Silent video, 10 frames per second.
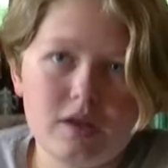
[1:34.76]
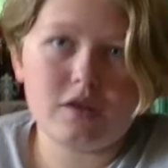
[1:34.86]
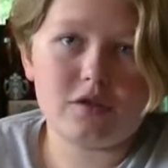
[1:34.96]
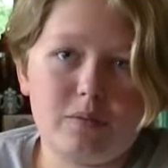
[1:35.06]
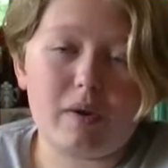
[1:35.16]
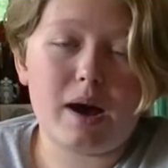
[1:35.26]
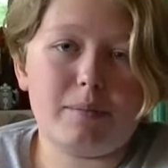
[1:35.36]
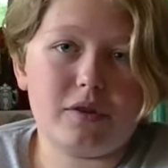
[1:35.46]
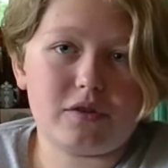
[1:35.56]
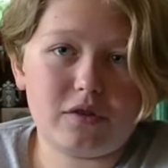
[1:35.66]
So my
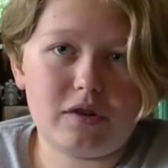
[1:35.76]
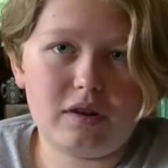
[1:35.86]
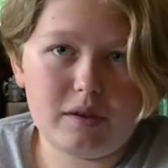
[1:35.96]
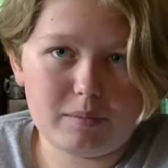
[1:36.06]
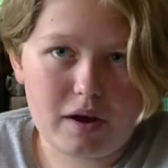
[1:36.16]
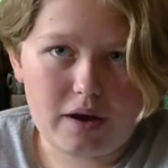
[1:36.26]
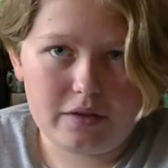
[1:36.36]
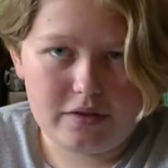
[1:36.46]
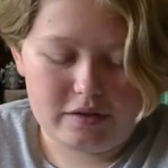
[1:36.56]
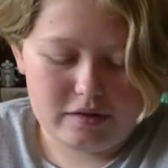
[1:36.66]
personal
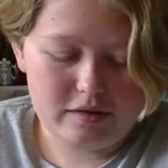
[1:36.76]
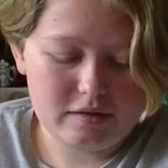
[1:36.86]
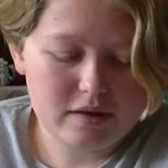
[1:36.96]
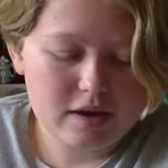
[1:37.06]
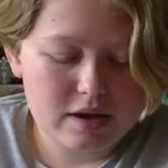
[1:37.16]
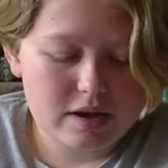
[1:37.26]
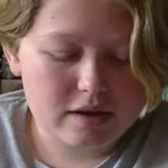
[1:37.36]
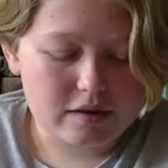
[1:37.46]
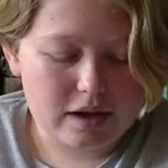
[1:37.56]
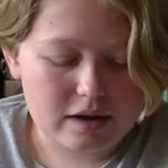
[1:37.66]
hypothesis
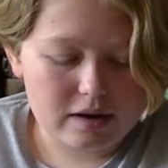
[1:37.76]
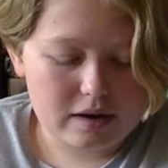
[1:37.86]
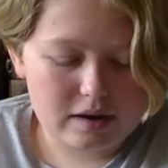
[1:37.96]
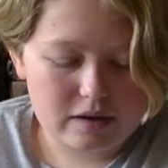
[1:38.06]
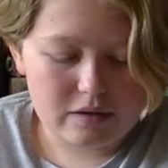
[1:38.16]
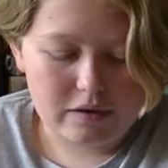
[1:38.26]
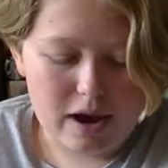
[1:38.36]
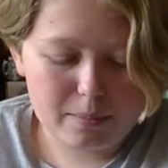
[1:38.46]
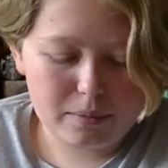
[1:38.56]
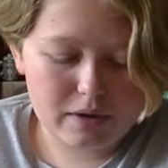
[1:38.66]
is that if
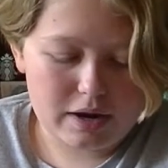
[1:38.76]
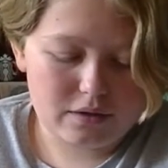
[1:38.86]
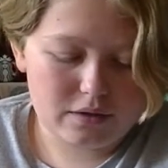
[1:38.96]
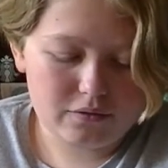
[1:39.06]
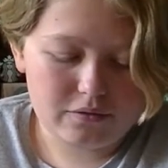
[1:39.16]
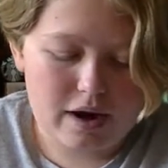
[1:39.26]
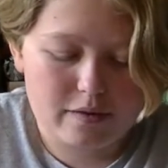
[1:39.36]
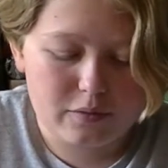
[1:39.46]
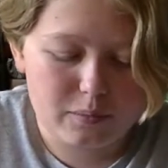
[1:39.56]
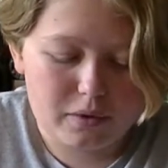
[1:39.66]
I put a Nerf
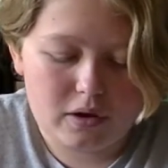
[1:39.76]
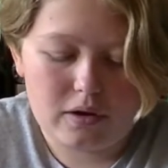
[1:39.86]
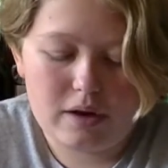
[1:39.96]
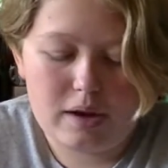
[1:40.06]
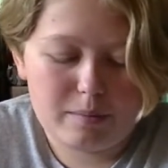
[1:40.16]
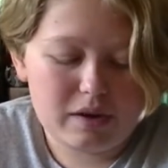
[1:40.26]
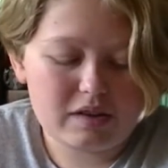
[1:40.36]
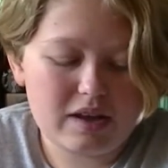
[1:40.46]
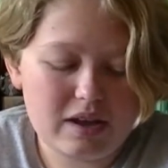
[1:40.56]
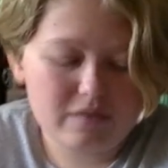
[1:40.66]
rival ball and a much
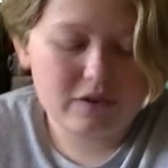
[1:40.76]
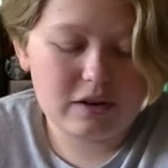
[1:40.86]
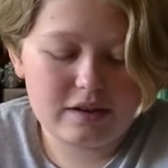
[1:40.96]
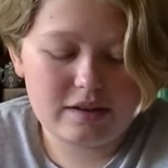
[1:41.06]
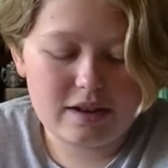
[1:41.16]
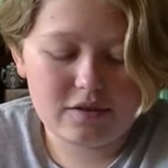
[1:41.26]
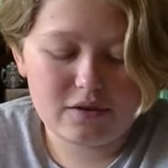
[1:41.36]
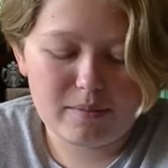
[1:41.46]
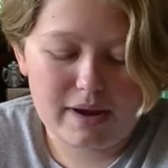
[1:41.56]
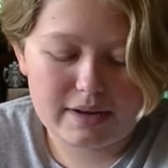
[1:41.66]
heavier and denser
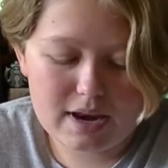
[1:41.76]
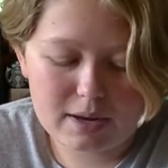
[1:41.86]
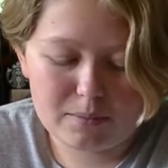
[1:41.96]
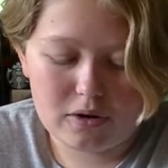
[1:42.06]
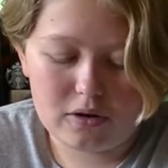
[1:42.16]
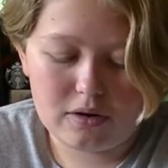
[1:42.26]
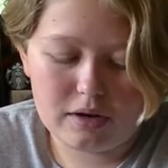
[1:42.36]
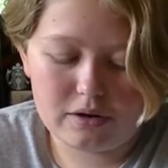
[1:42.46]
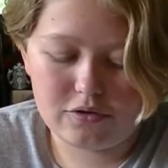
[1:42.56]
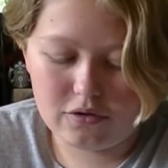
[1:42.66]
magnetic ball in
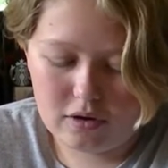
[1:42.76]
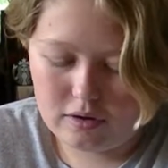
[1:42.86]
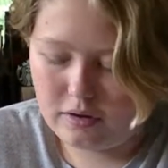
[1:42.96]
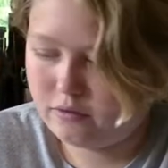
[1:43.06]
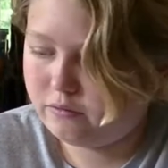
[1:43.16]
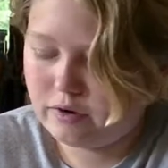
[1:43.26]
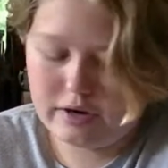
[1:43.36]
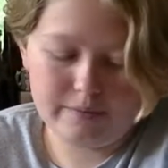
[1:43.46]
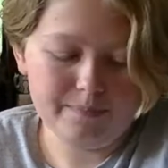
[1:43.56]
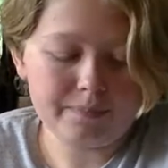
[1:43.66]
a jar, right here,